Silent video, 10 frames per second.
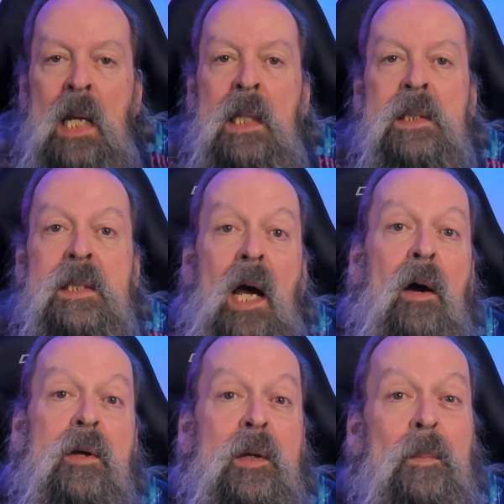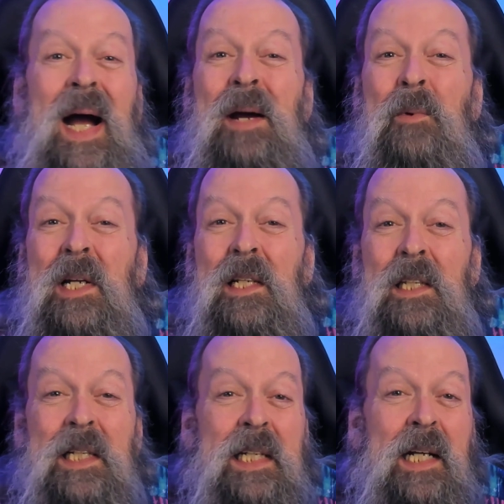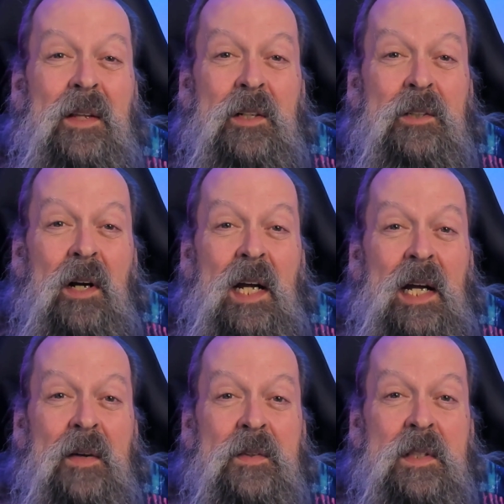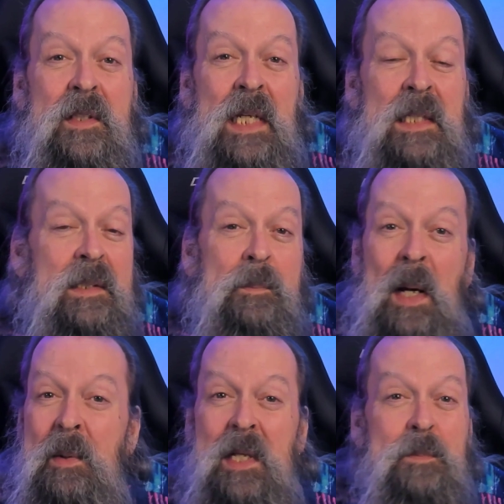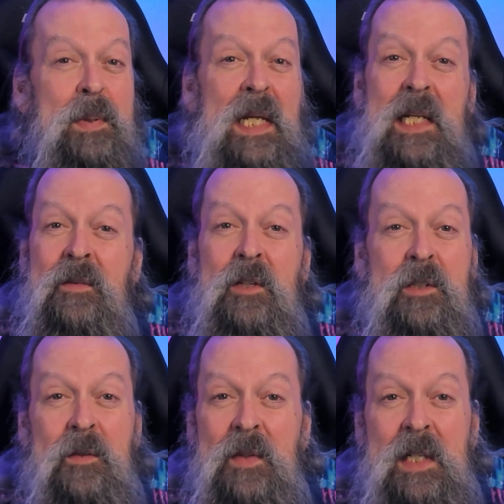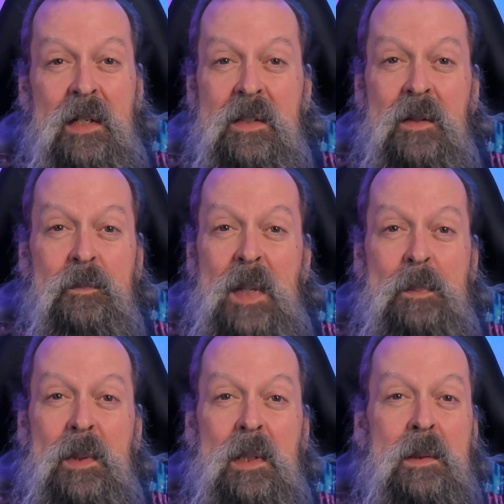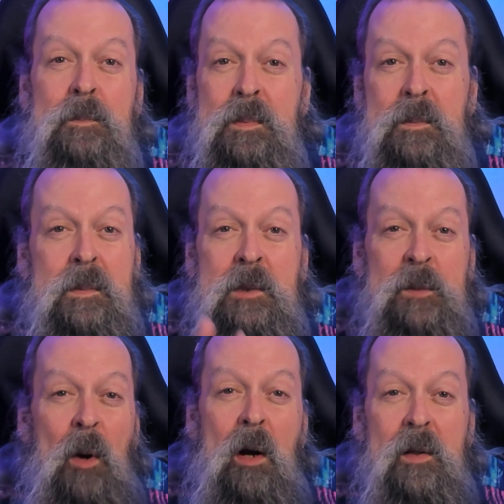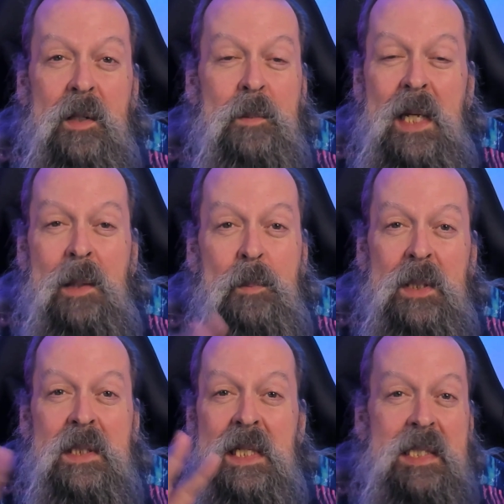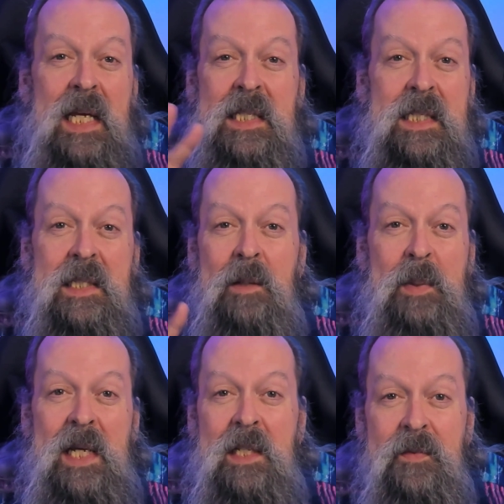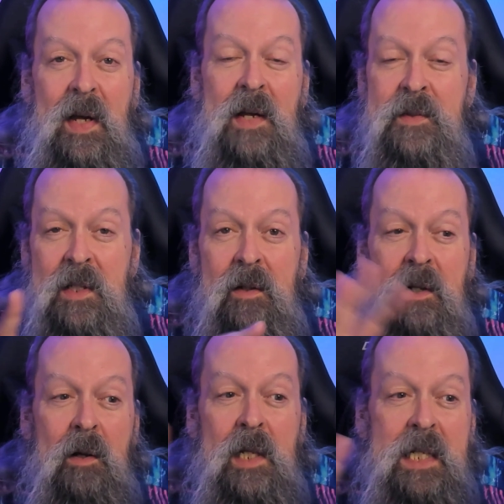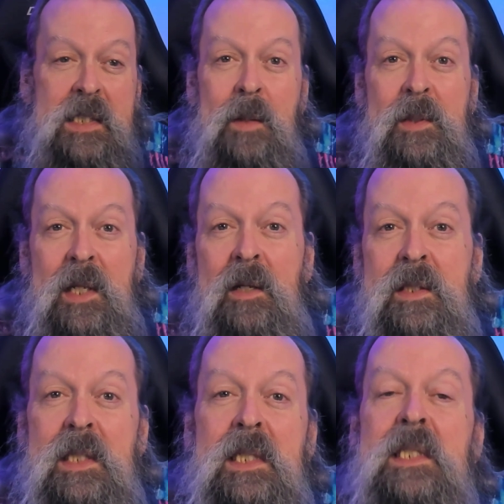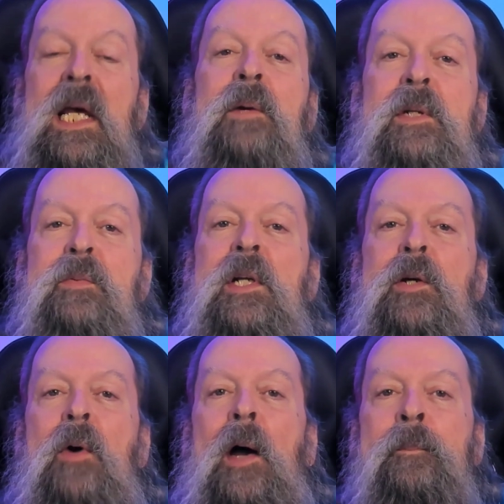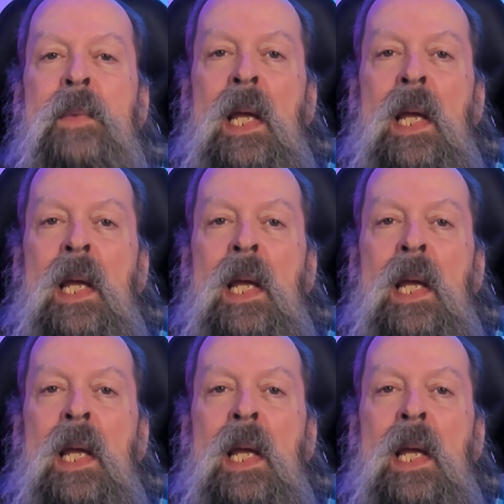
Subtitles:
So you might want to look at other drives. And by the way, there's plenty of YouTube videos of people smarter than me putting these things in their PS5. So go look at some of those and decide which one you want.